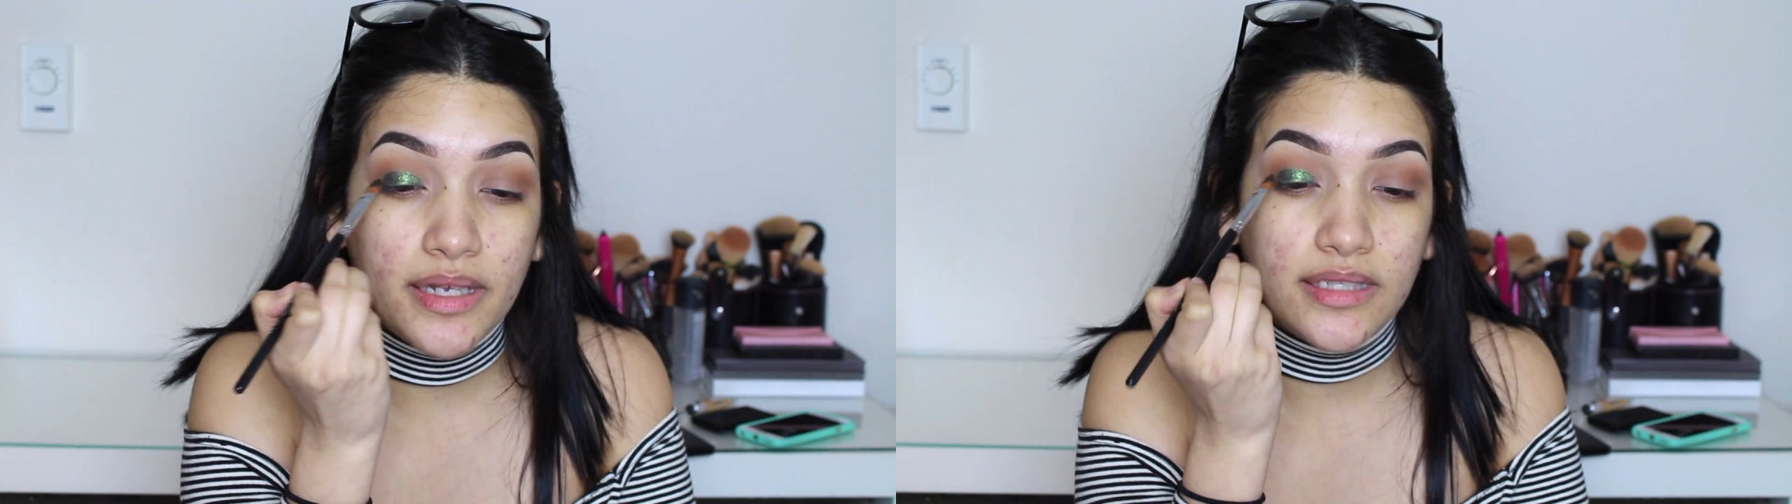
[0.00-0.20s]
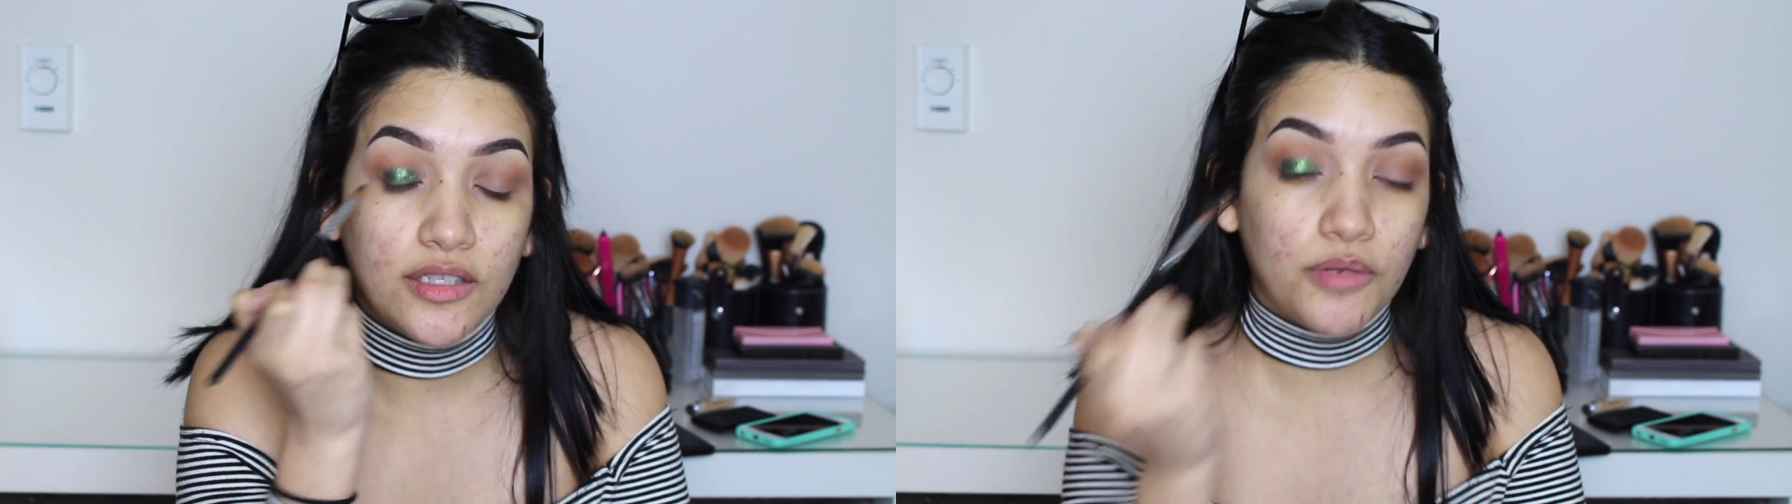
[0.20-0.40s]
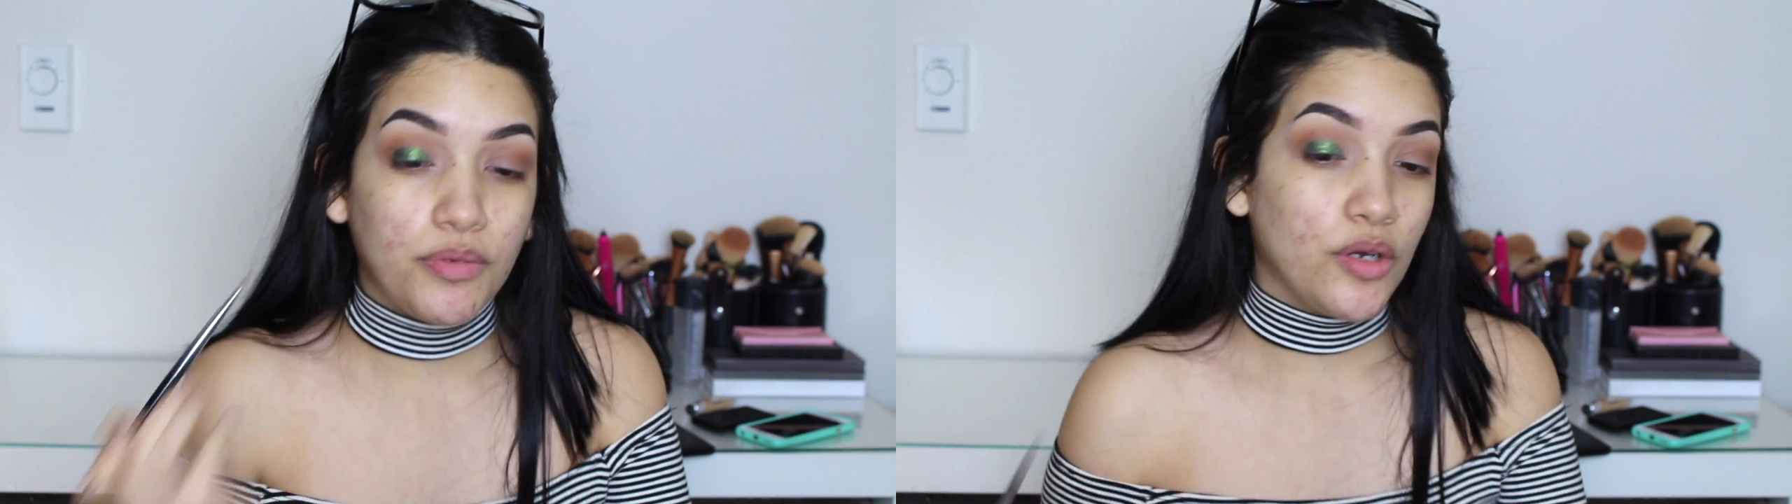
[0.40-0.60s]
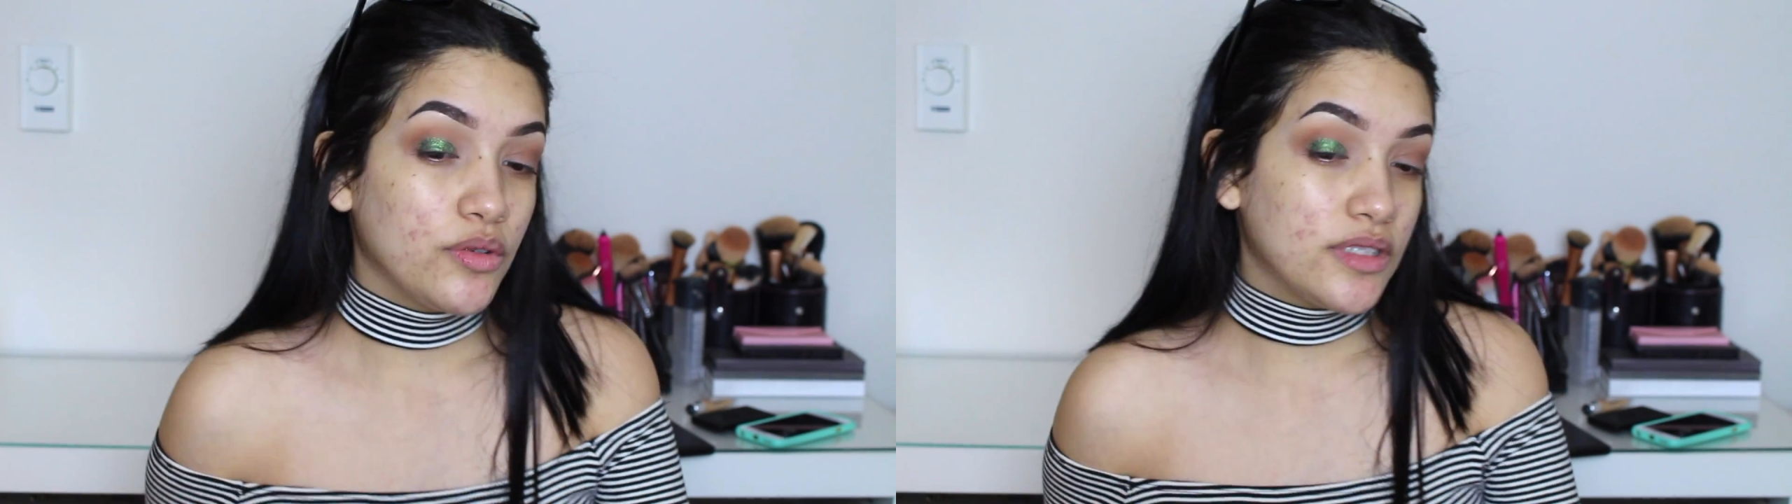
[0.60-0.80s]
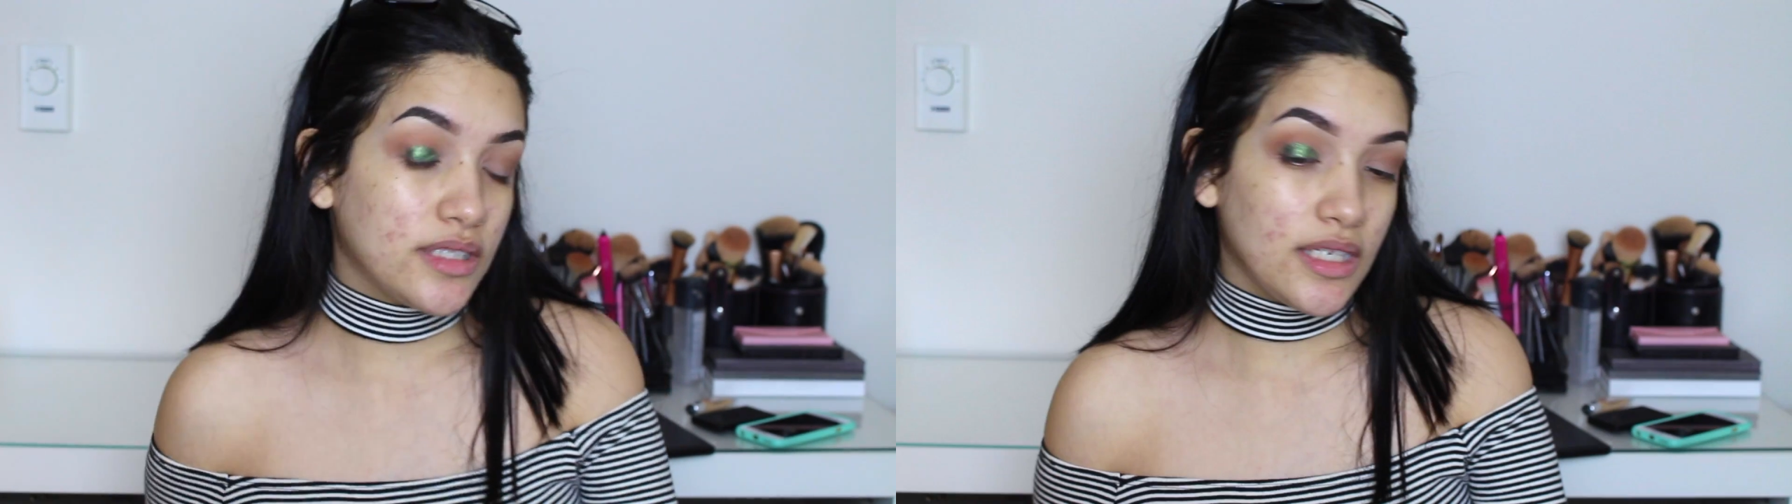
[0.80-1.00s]
I still
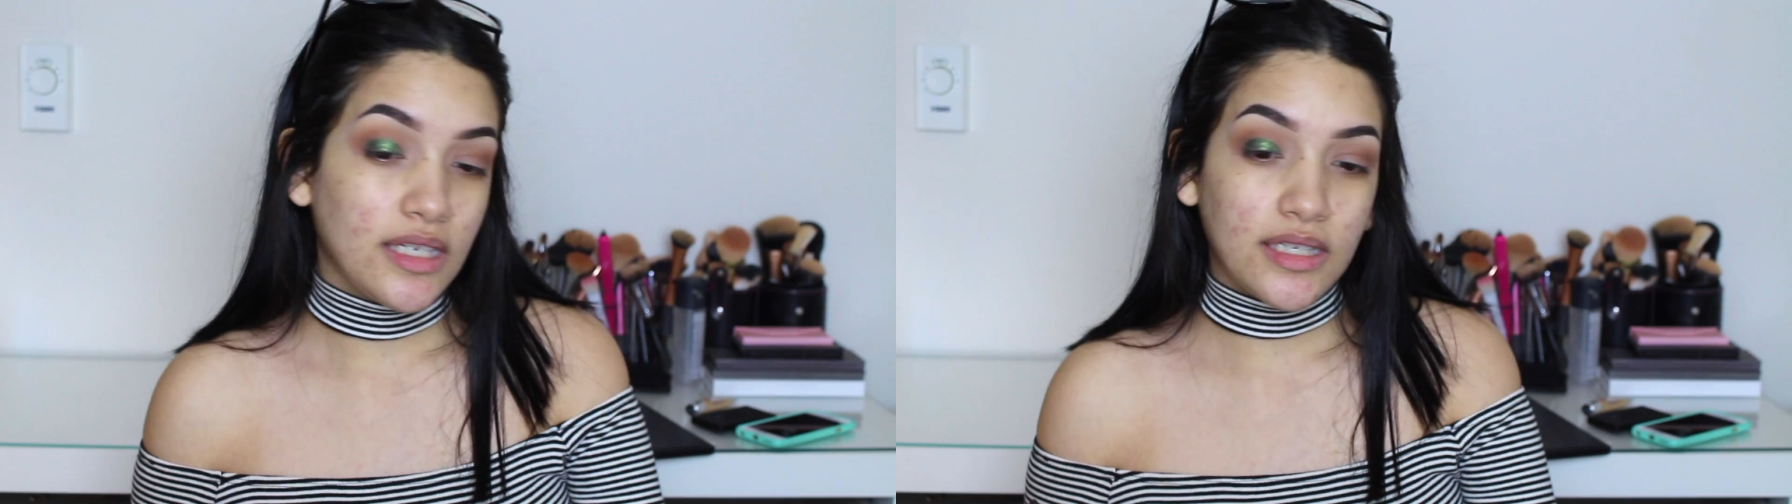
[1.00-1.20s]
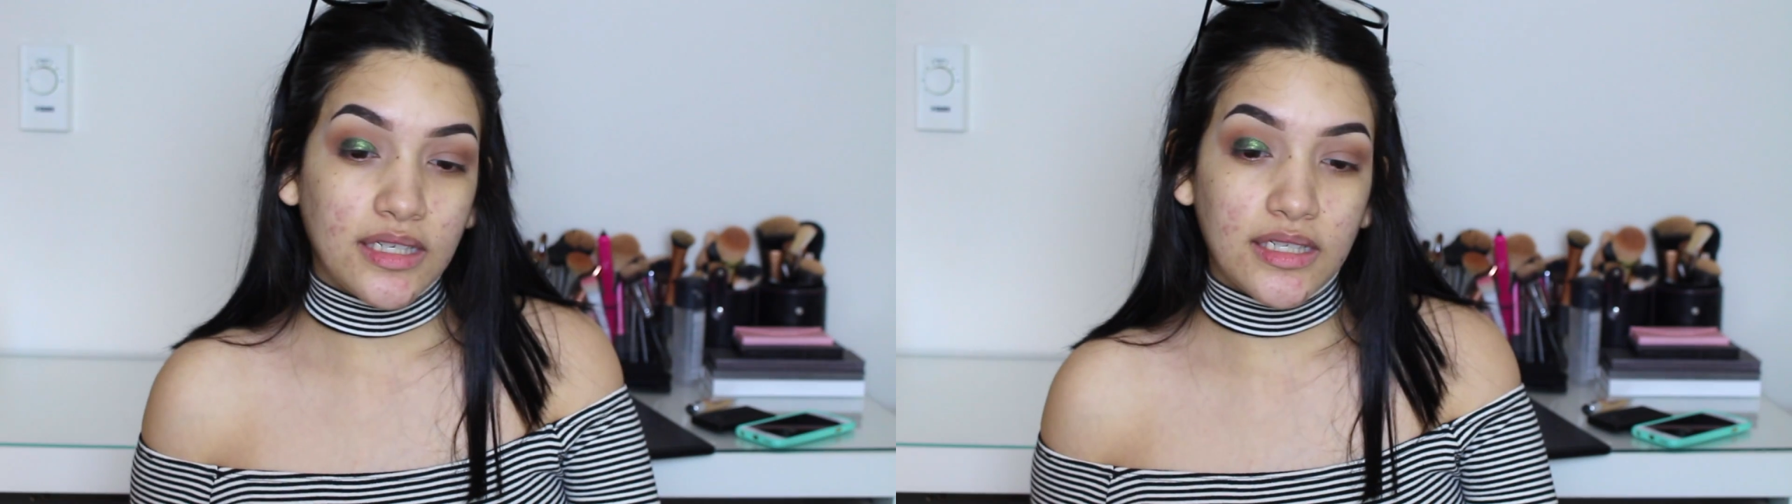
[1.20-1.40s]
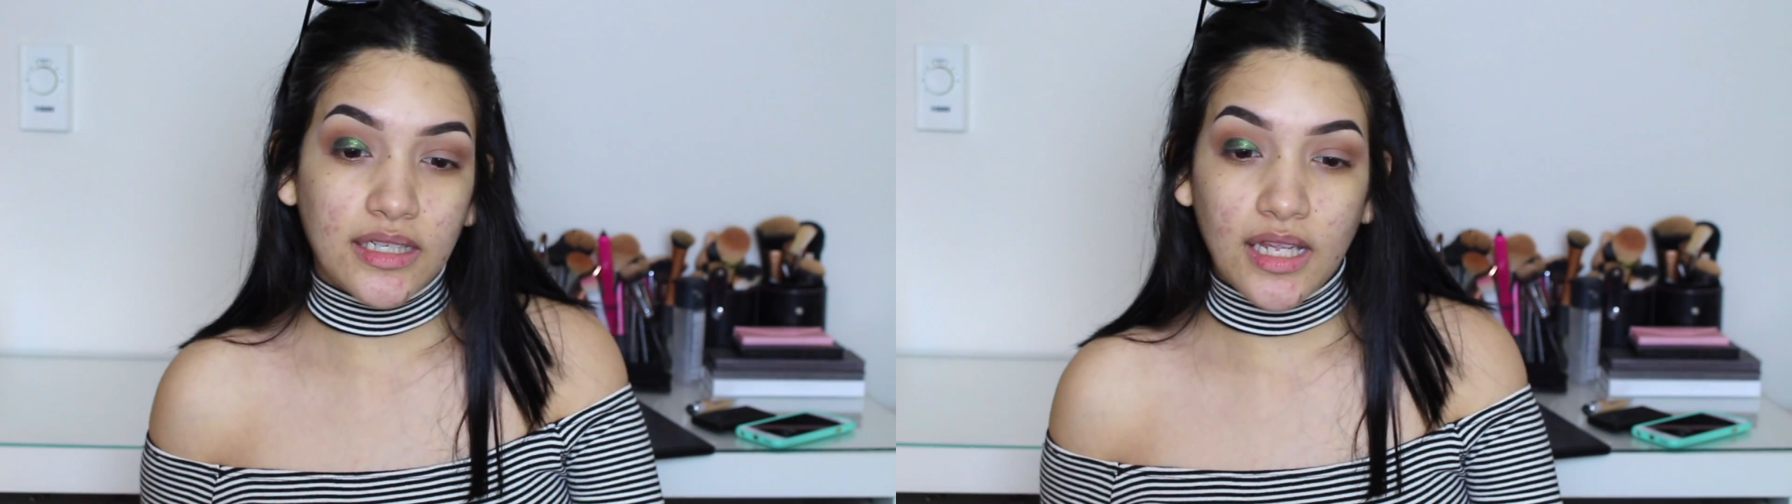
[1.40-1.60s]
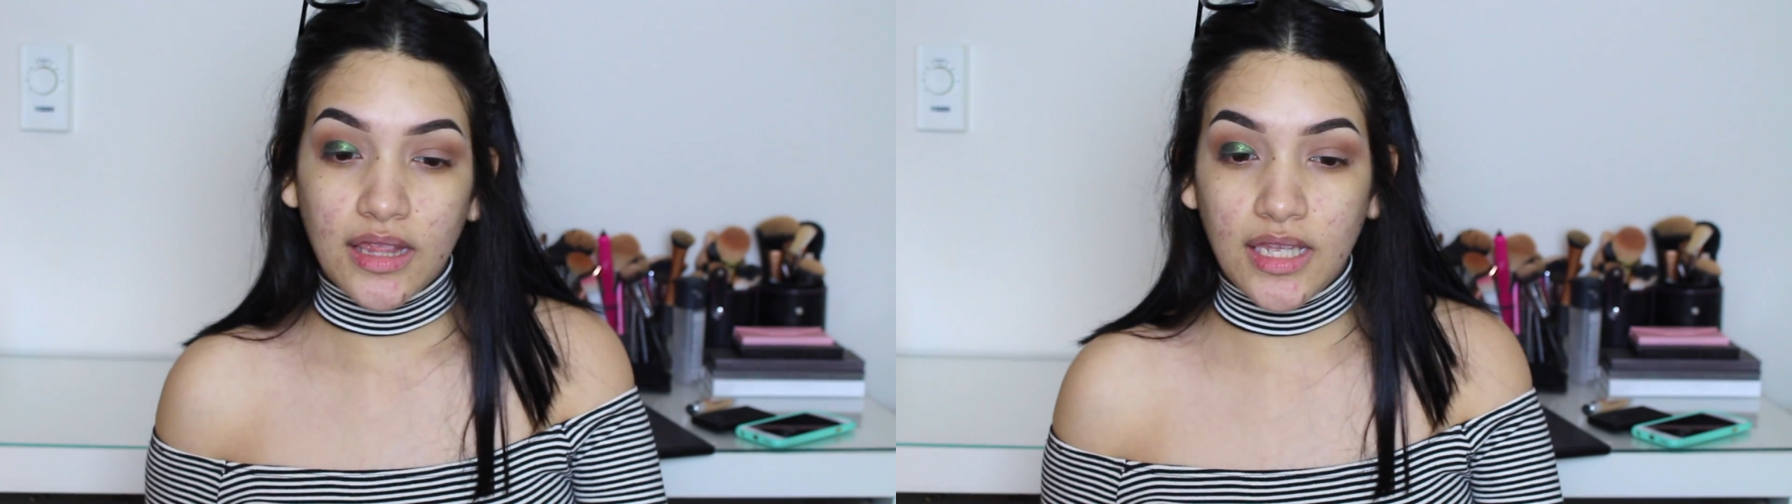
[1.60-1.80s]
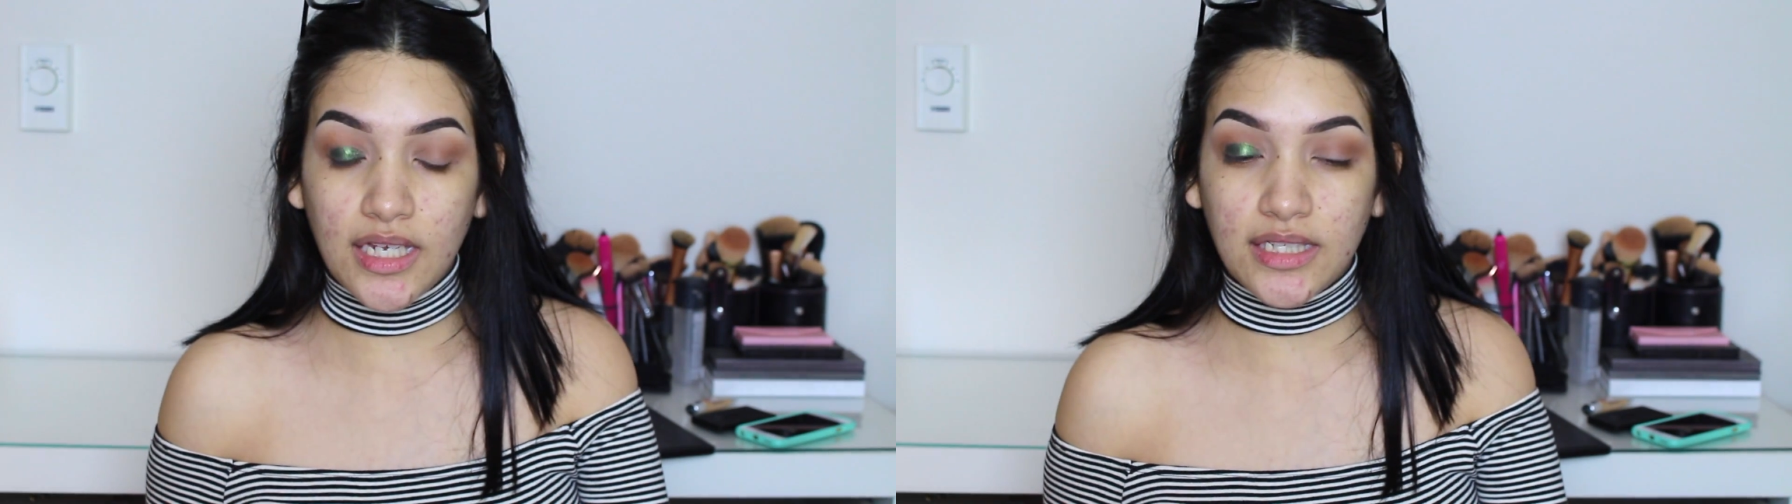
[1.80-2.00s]
post
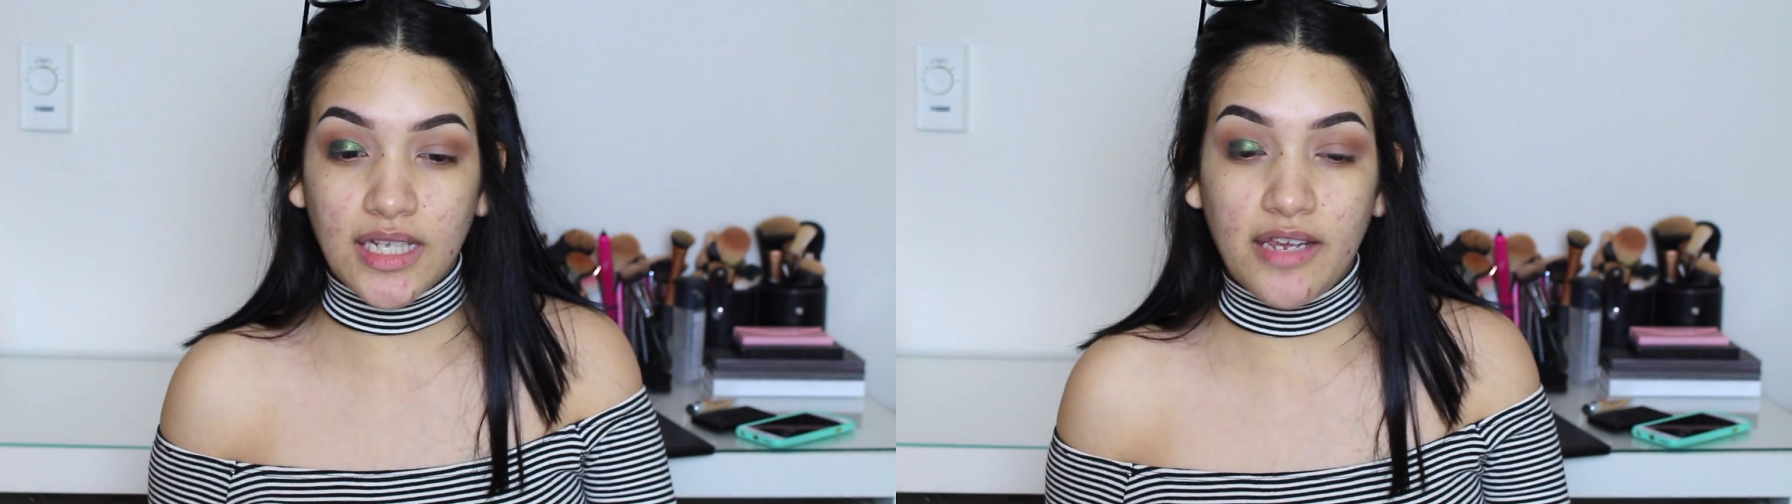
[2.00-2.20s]
things.